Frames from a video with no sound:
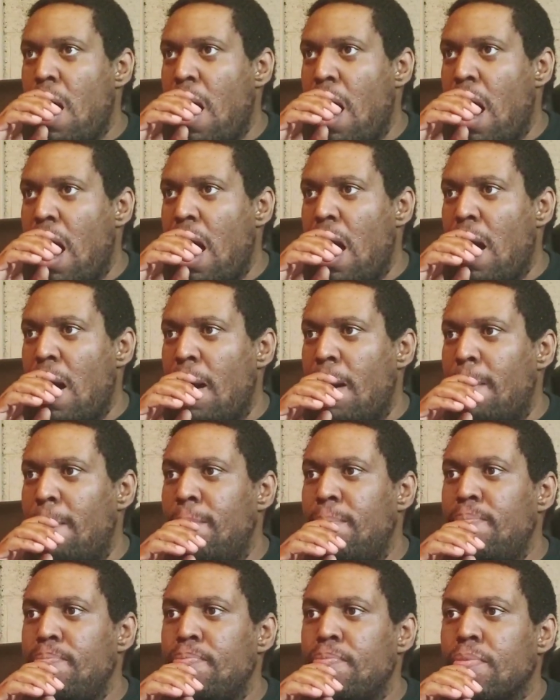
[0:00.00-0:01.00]

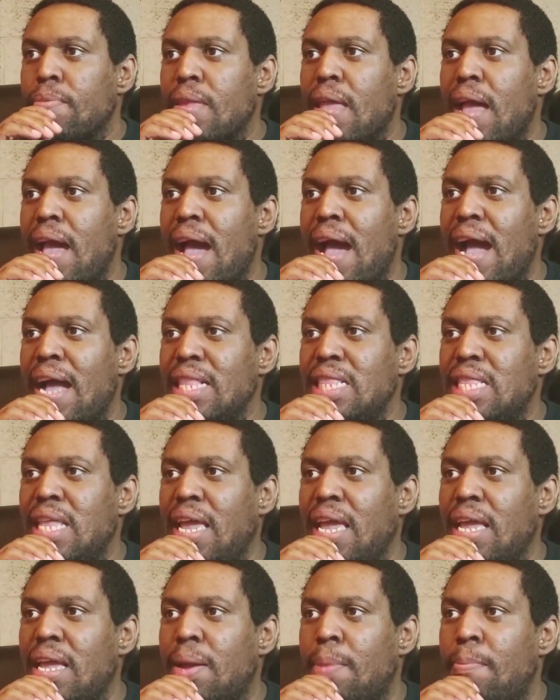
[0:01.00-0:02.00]
Um, I
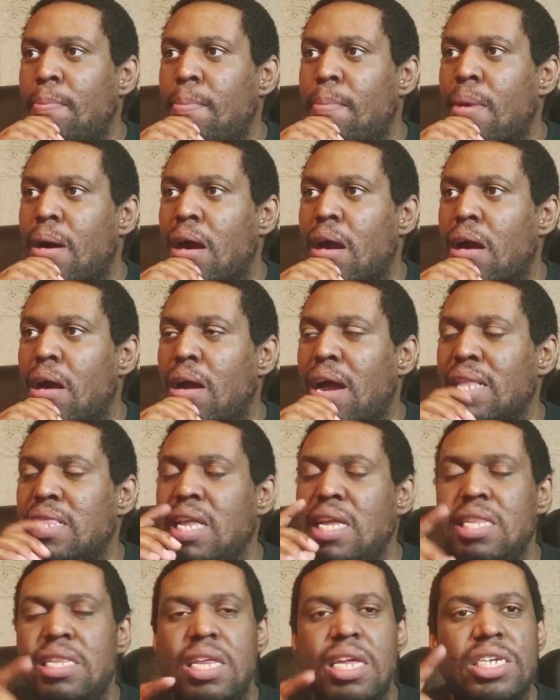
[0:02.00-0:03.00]
think Mar I
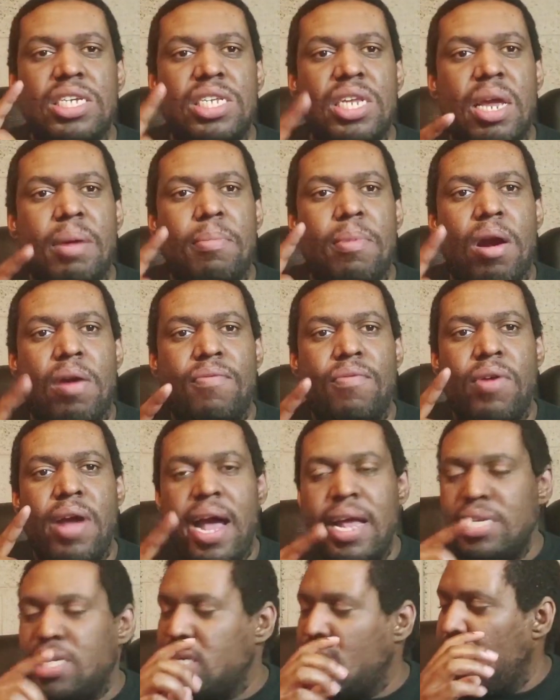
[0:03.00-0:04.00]
think Disney and Marvel
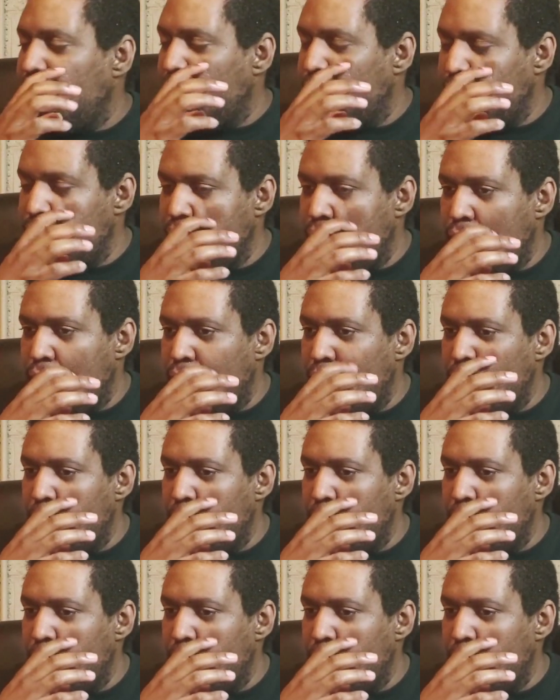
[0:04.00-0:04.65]
got scared, y'all.